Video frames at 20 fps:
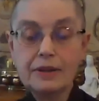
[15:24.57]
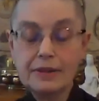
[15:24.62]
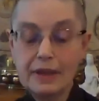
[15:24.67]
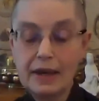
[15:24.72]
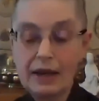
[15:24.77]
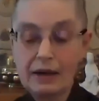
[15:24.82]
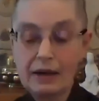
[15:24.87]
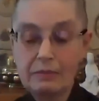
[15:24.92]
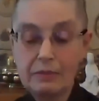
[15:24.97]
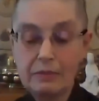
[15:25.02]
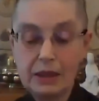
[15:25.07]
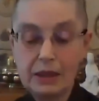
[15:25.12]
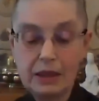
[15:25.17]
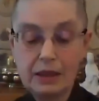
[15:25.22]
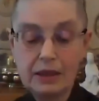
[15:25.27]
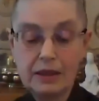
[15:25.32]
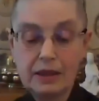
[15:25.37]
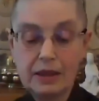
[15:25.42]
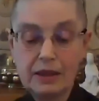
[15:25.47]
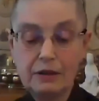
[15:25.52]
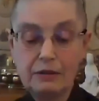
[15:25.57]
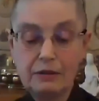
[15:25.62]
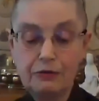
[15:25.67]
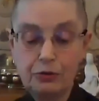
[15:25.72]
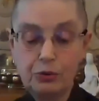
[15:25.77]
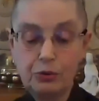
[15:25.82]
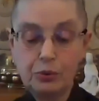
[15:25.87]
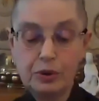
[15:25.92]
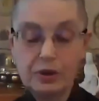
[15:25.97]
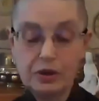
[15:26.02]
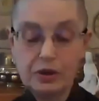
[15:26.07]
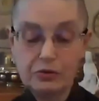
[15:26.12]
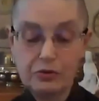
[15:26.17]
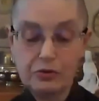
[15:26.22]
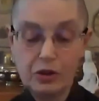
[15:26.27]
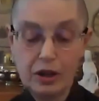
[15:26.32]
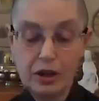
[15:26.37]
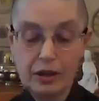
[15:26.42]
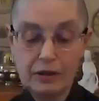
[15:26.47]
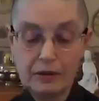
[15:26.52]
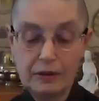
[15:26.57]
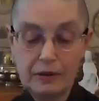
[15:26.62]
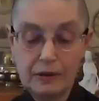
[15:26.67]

enemy than a foolish friend.